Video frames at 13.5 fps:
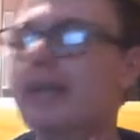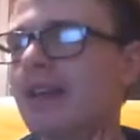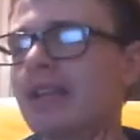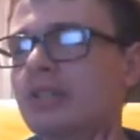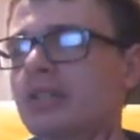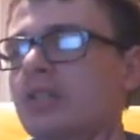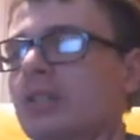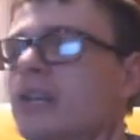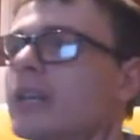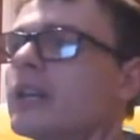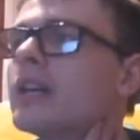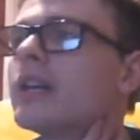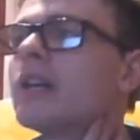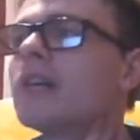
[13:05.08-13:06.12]
has
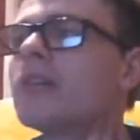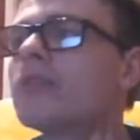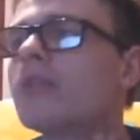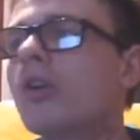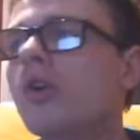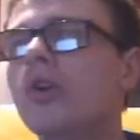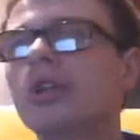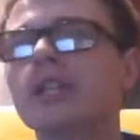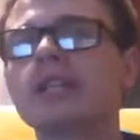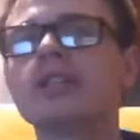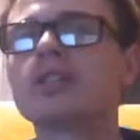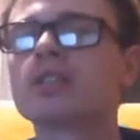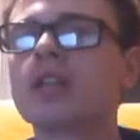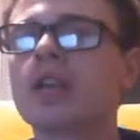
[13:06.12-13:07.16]
fallen
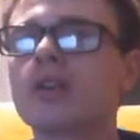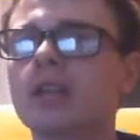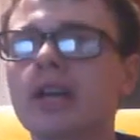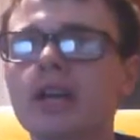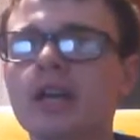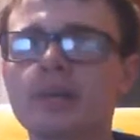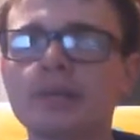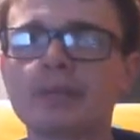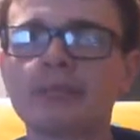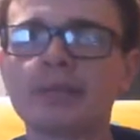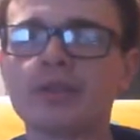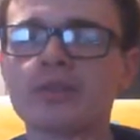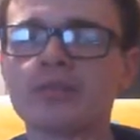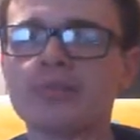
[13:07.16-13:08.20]
so low
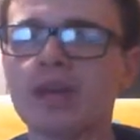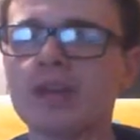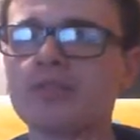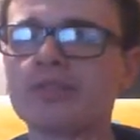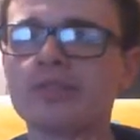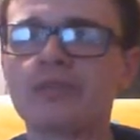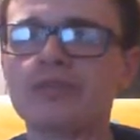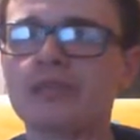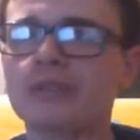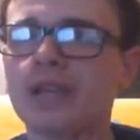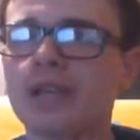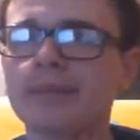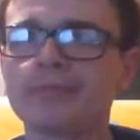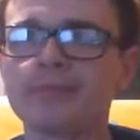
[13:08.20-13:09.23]
because Microsoft just
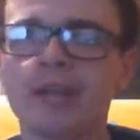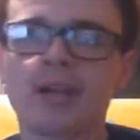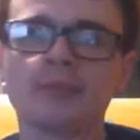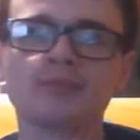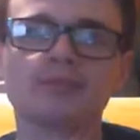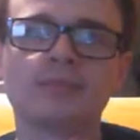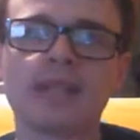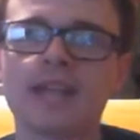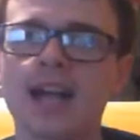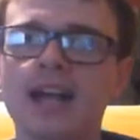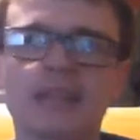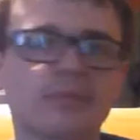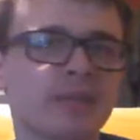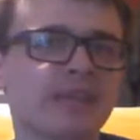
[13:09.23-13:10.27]
like no you
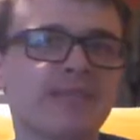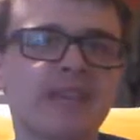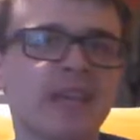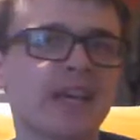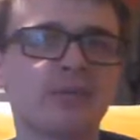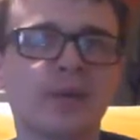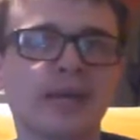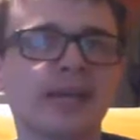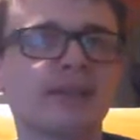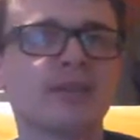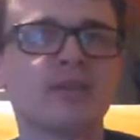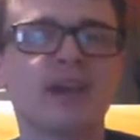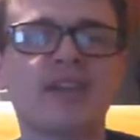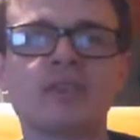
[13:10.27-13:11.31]
can't be rareware
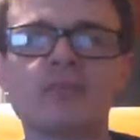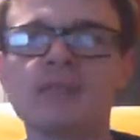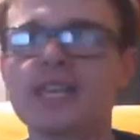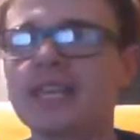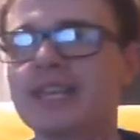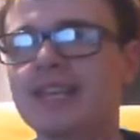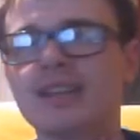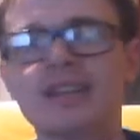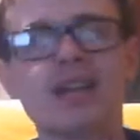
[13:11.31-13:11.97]
you have to be